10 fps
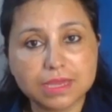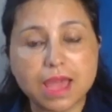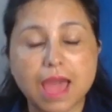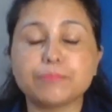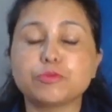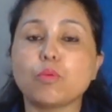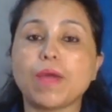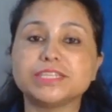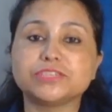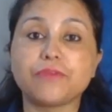and
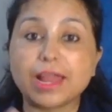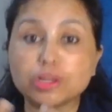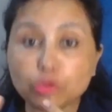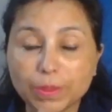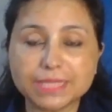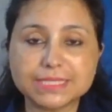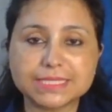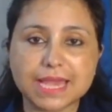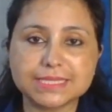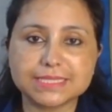provide valuable
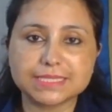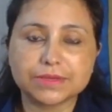insights